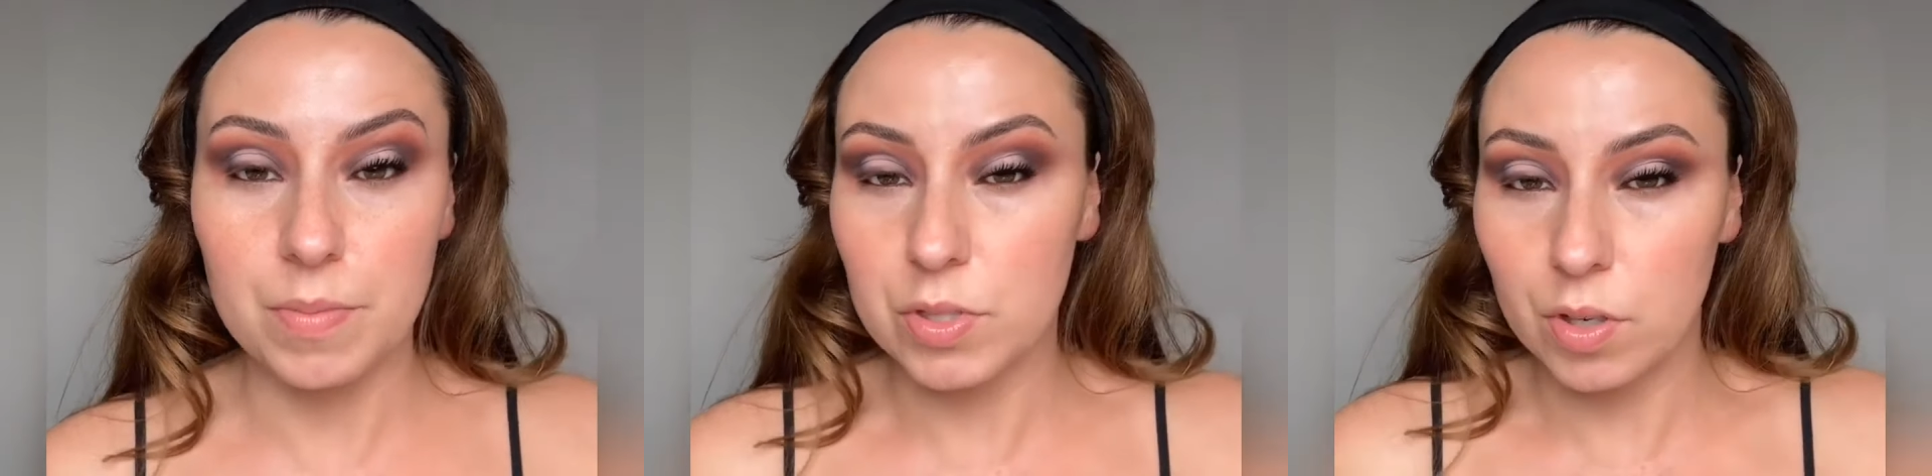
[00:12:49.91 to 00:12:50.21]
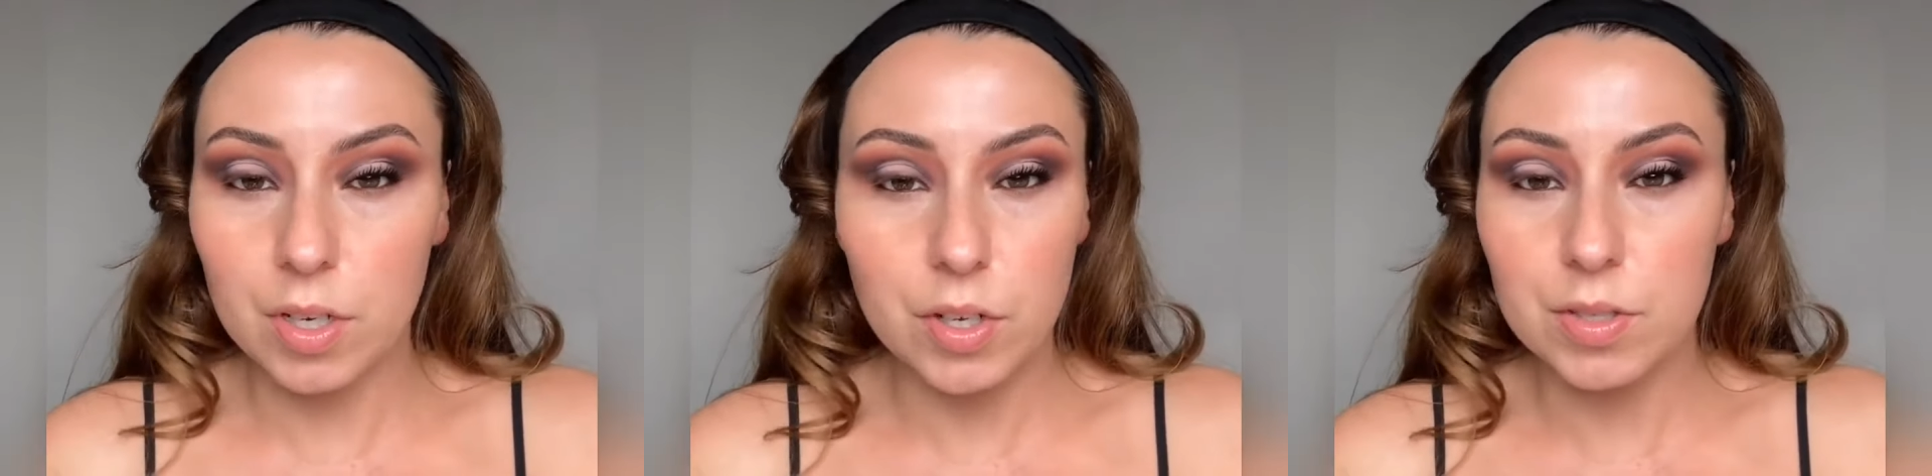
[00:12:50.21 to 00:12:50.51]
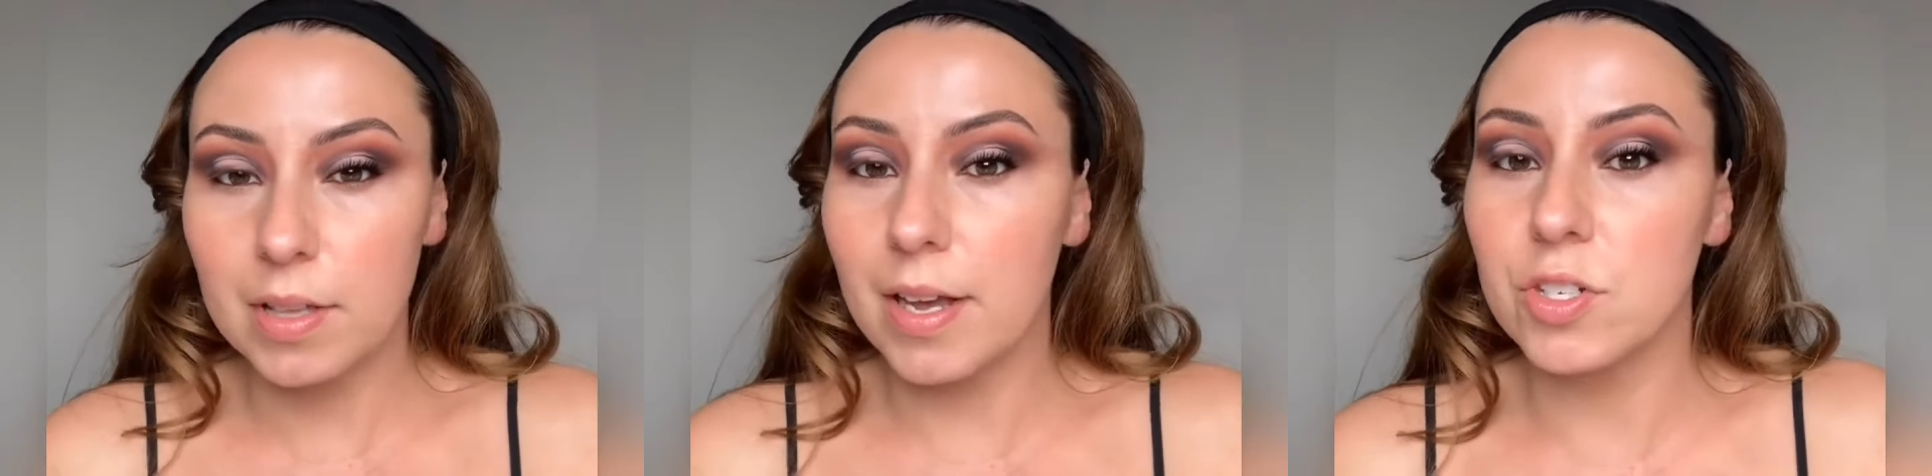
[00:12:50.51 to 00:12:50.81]
I'm still gonna
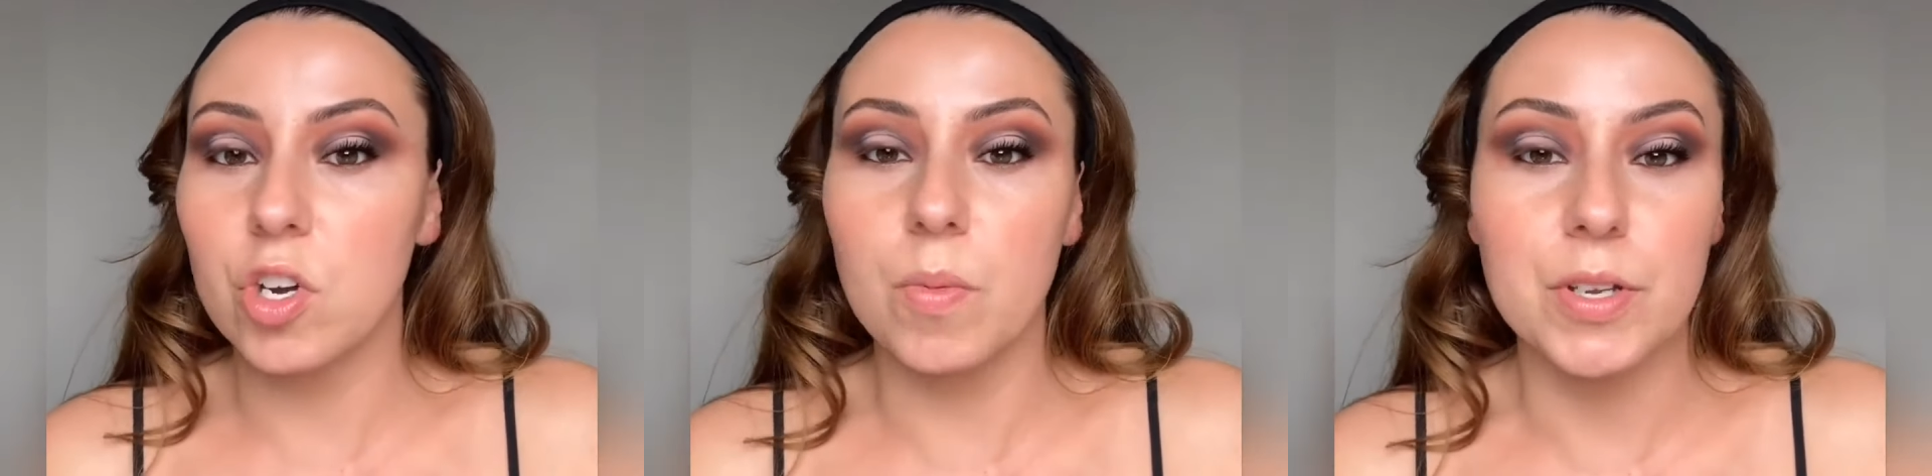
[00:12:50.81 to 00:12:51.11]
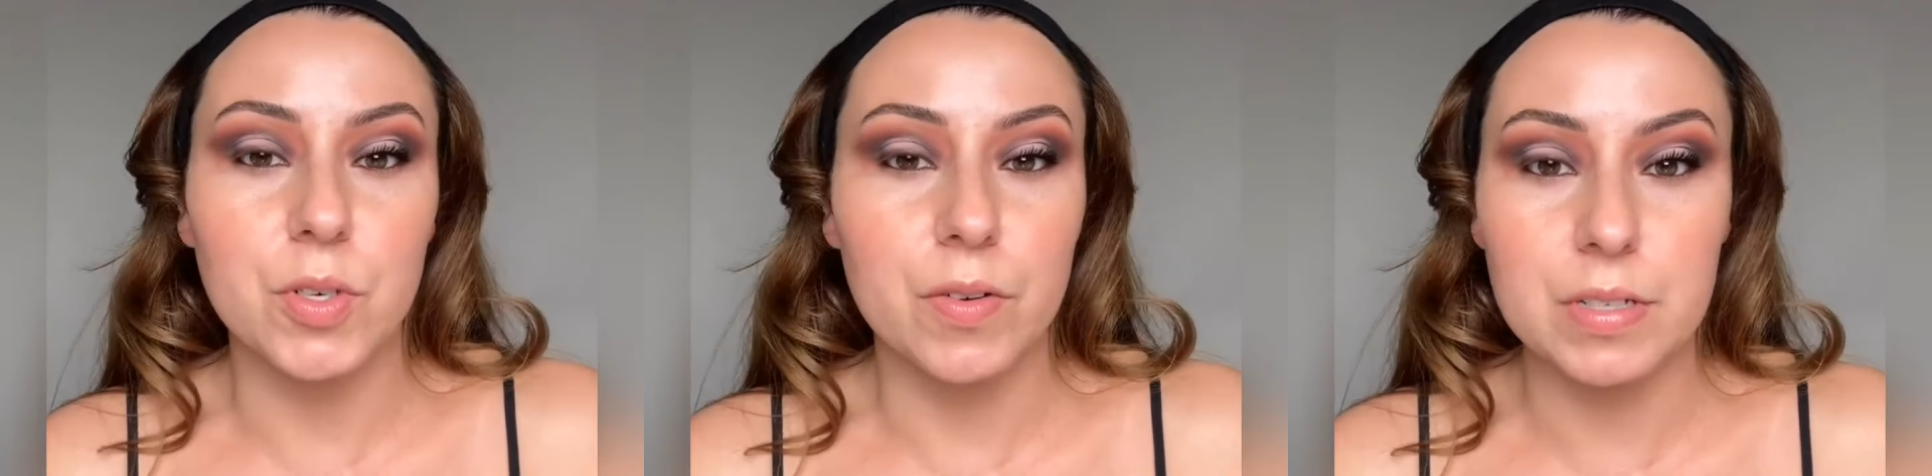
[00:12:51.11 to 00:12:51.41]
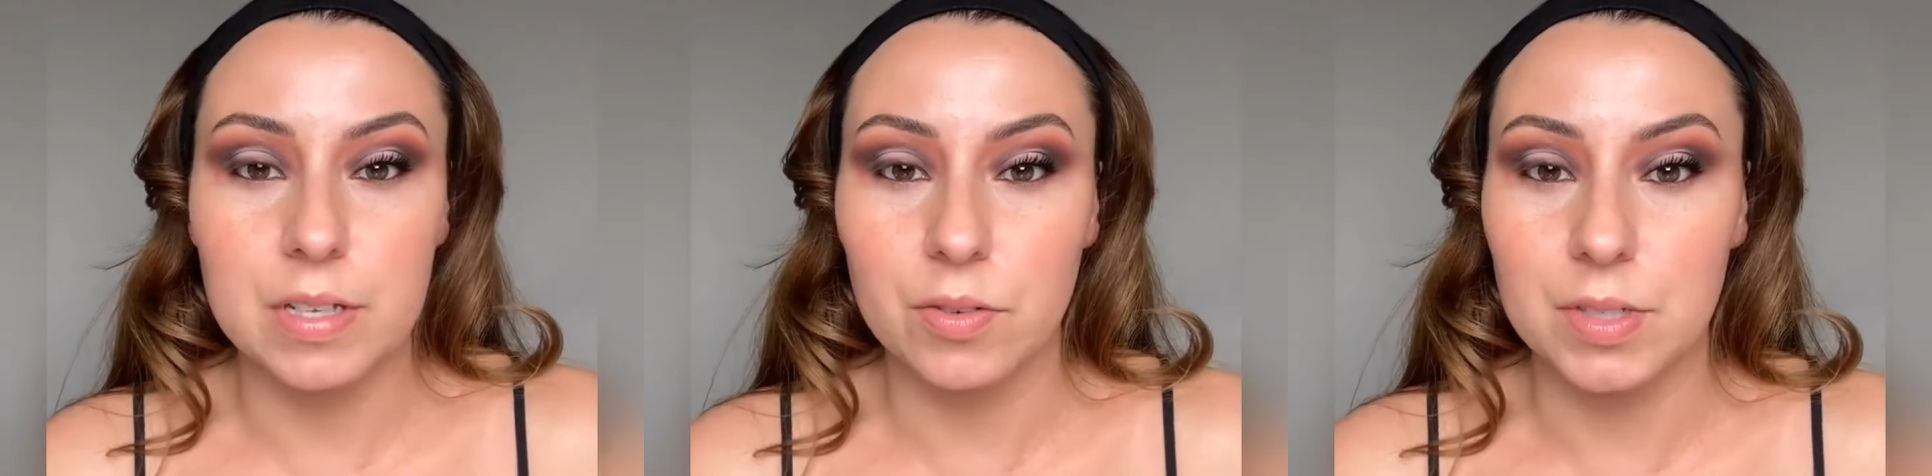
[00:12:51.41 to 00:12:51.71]
use a lash comb I do
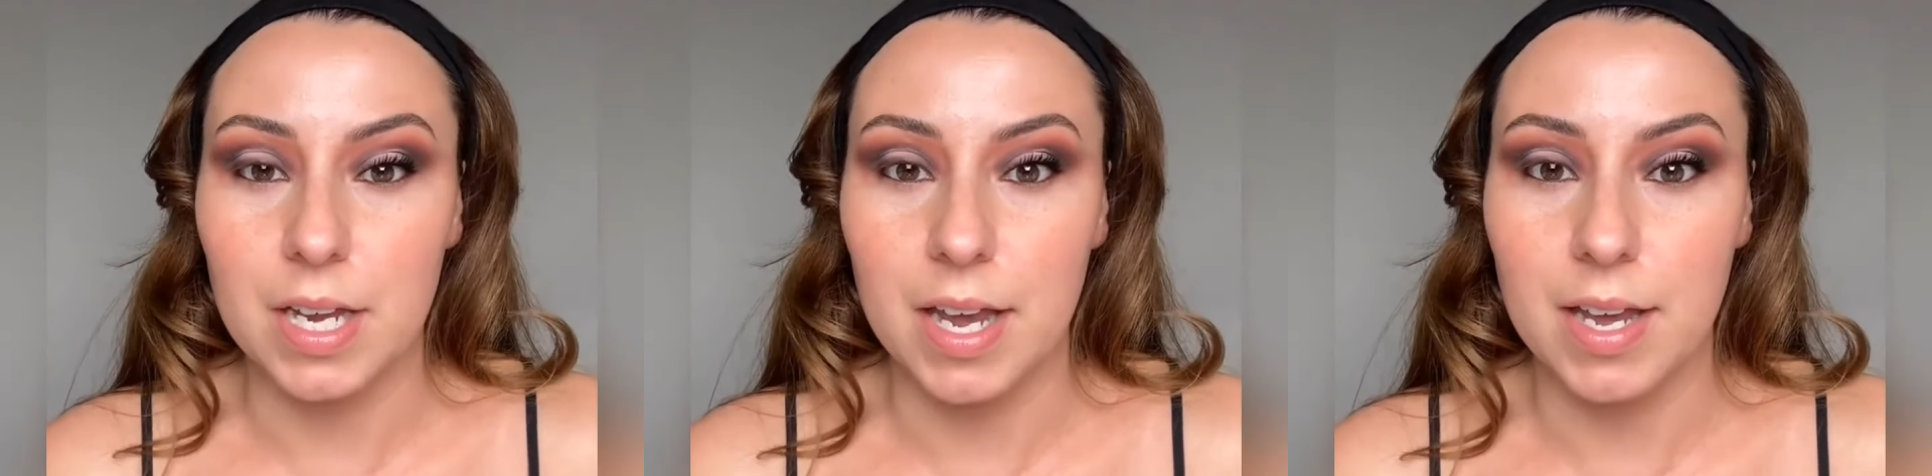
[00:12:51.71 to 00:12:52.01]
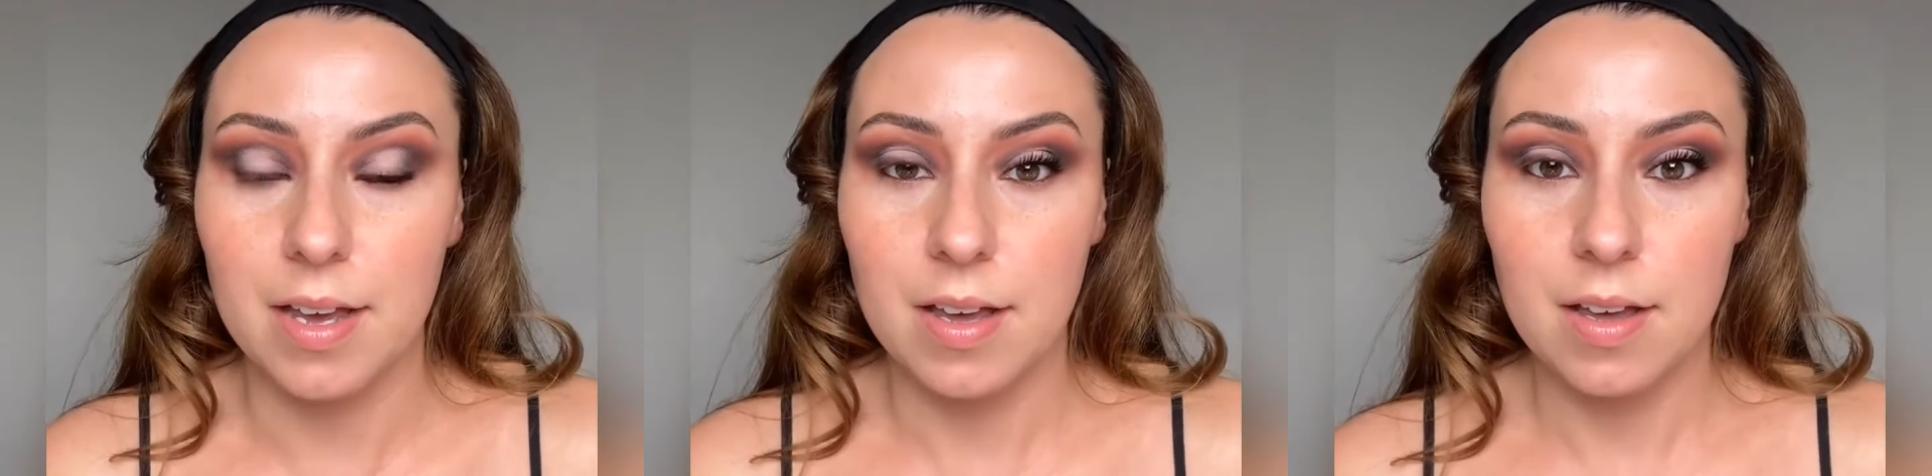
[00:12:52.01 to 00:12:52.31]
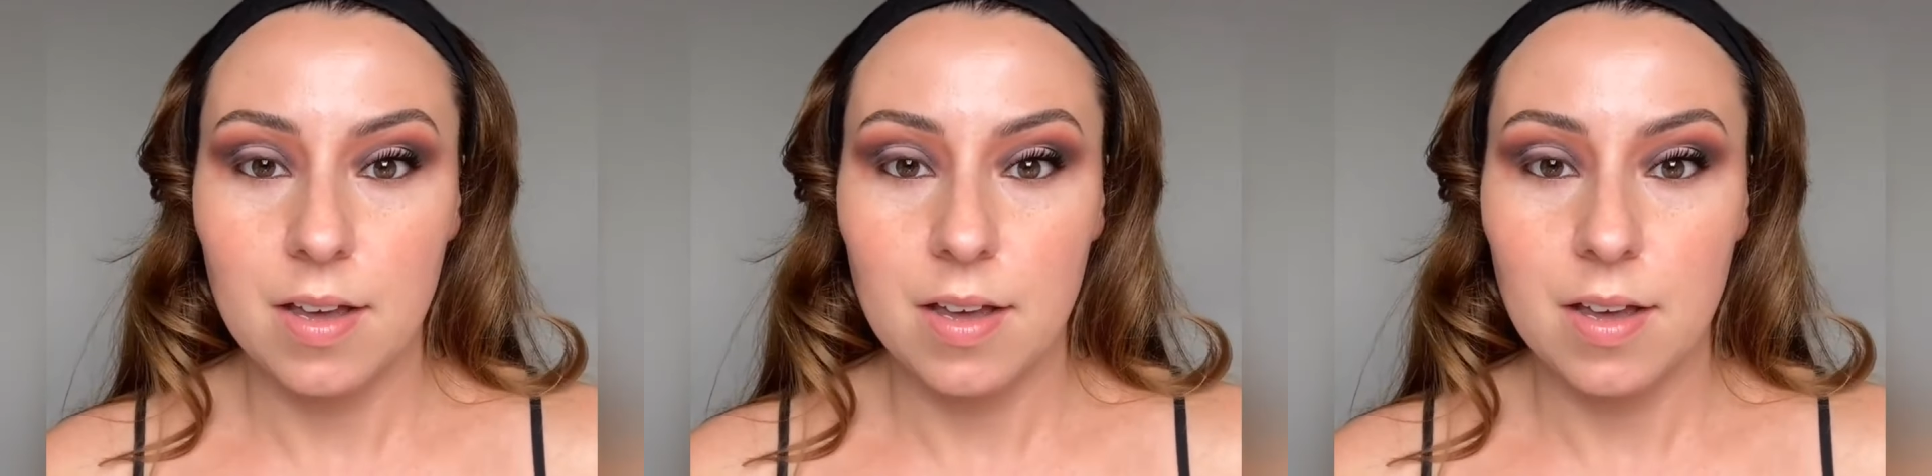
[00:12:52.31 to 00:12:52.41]
every single day,